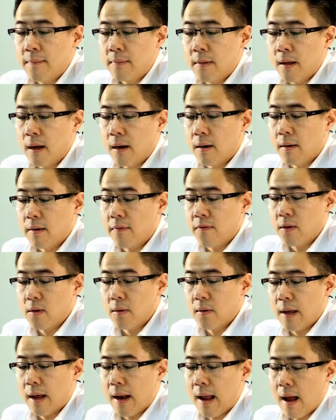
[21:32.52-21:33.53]
Now, if you
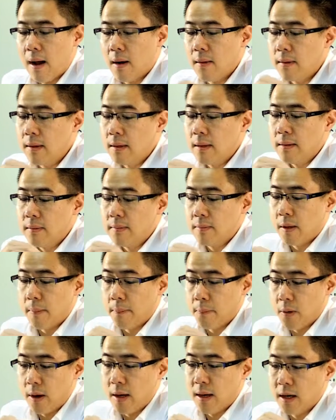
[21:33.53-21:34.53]
look at how the
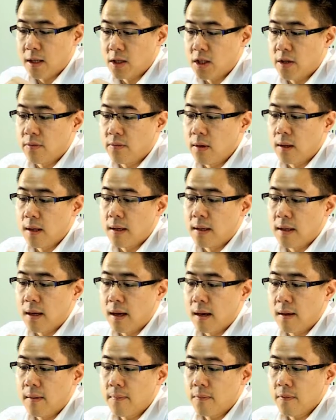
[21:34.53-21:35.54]
print are generally
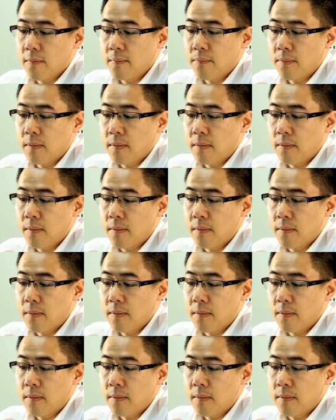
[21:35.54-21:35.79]
done,